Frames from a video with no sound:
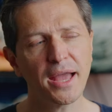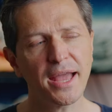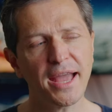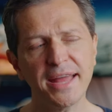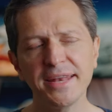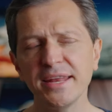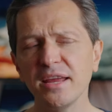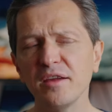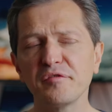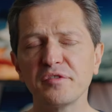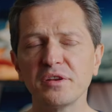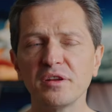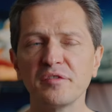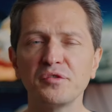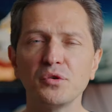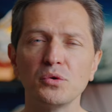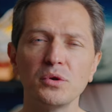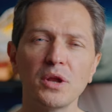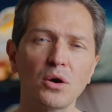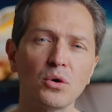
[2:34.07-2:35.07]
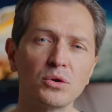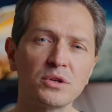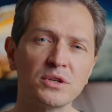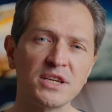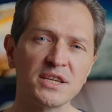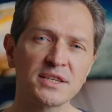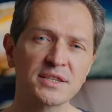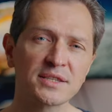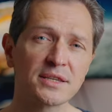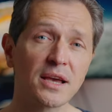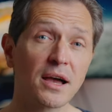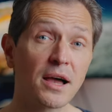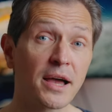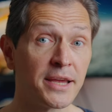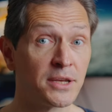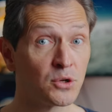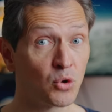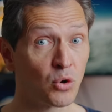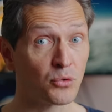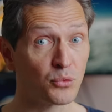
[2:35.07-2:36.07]
And even if you now
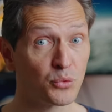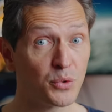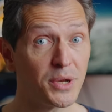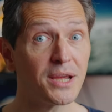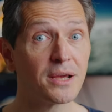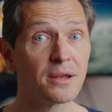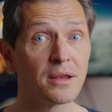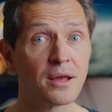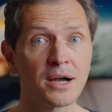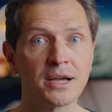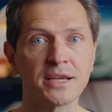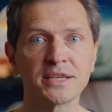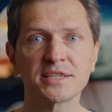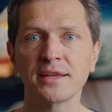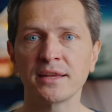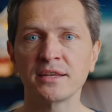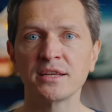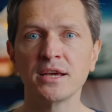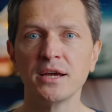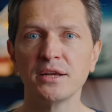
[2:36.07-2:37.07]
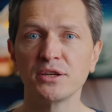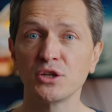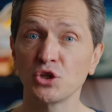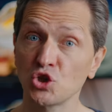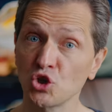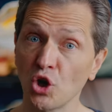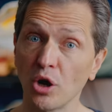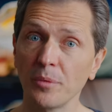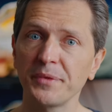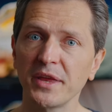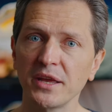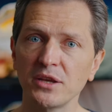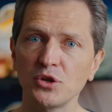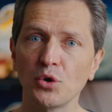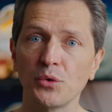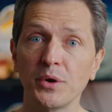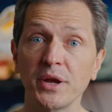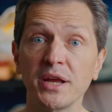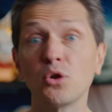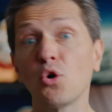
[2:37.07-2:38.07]
decide or realize that the job that
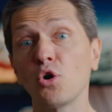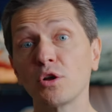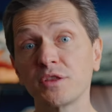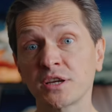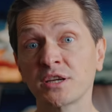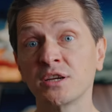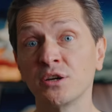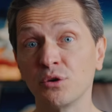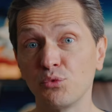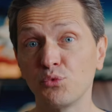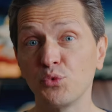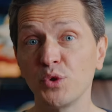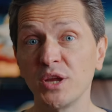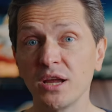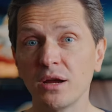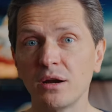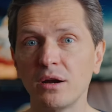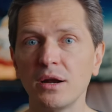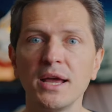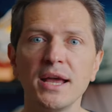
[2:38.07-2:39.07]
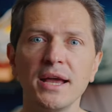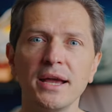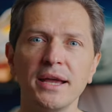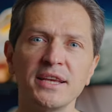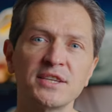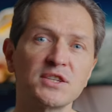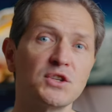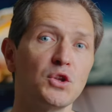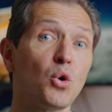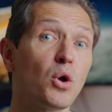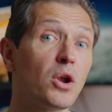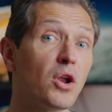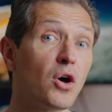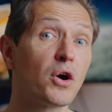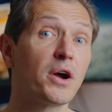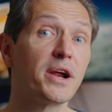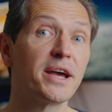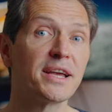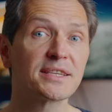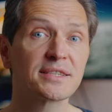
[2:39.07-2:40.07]
you're in or the career is no
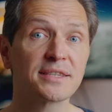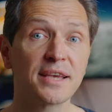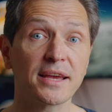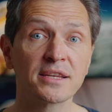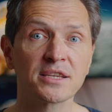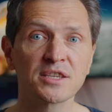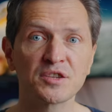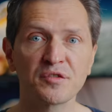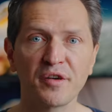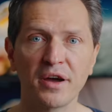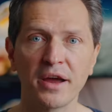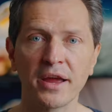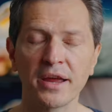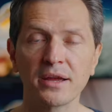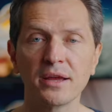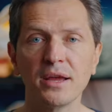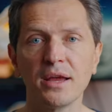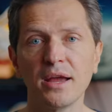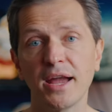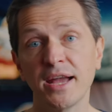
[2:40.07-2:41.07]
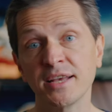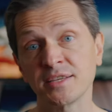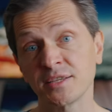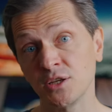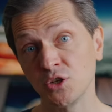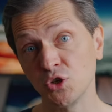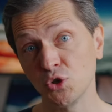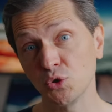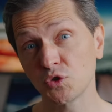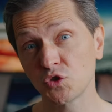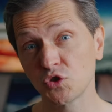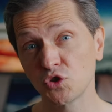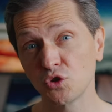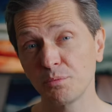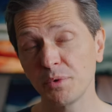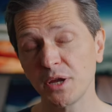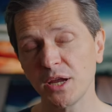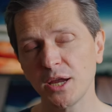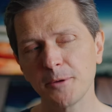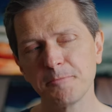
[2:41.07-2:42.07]
longer as satisfying as it used to
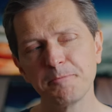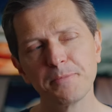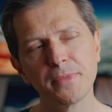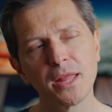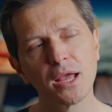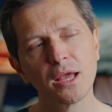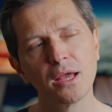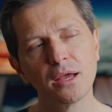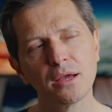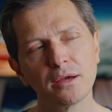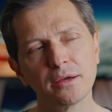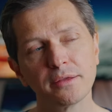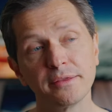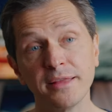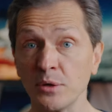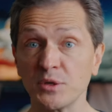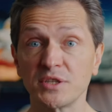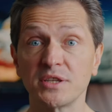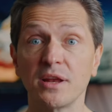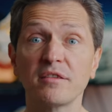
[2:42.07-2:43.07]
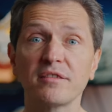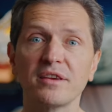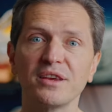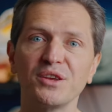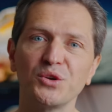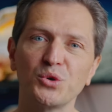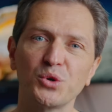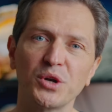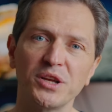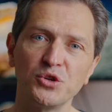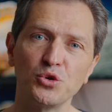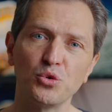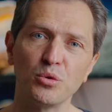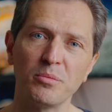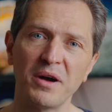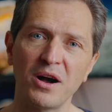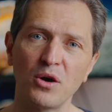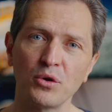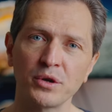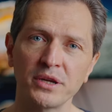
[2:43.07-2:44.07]
be, there is nothing you can do
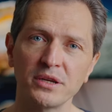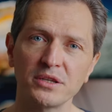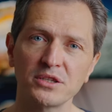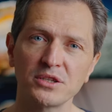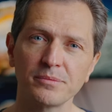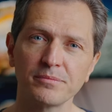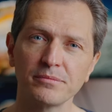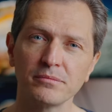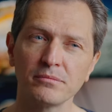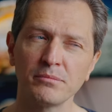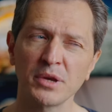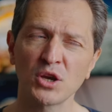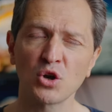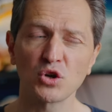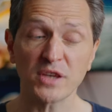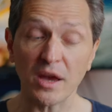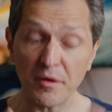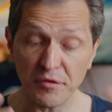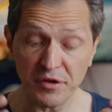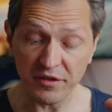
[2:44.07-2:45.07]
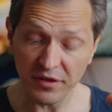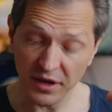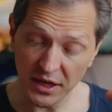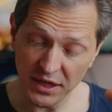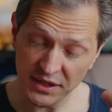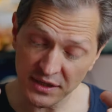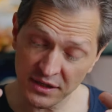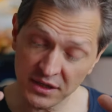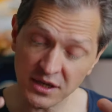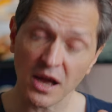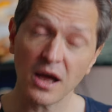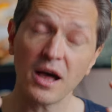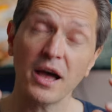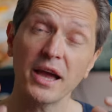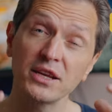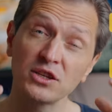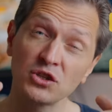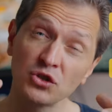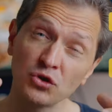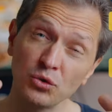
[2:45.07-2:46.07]
about it. Because everything is
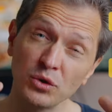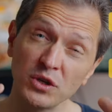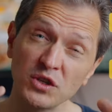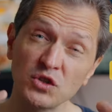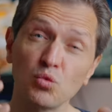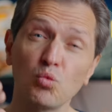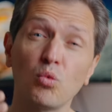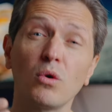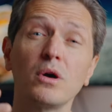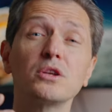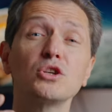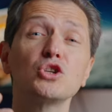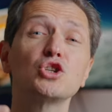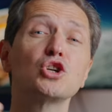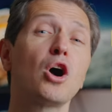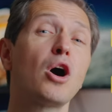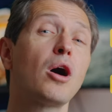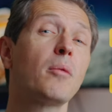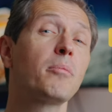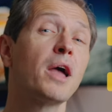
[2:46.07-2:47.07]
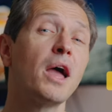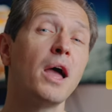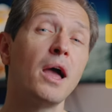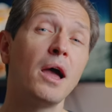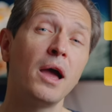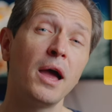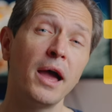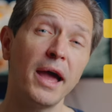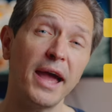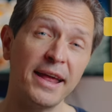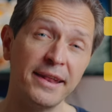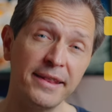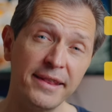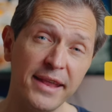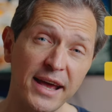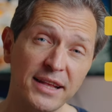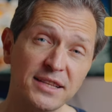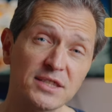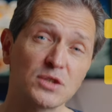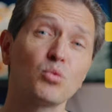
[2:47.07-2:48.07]
tied to this one job, and
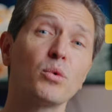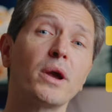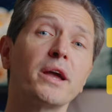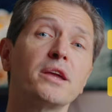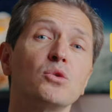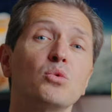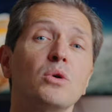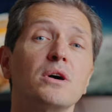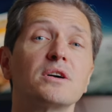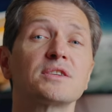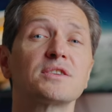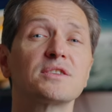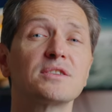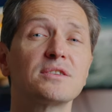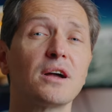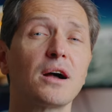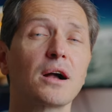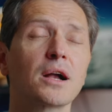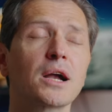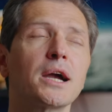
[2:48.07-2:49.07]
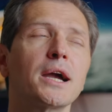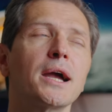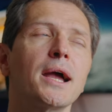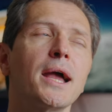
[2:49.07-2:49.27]
that's where you are stuck.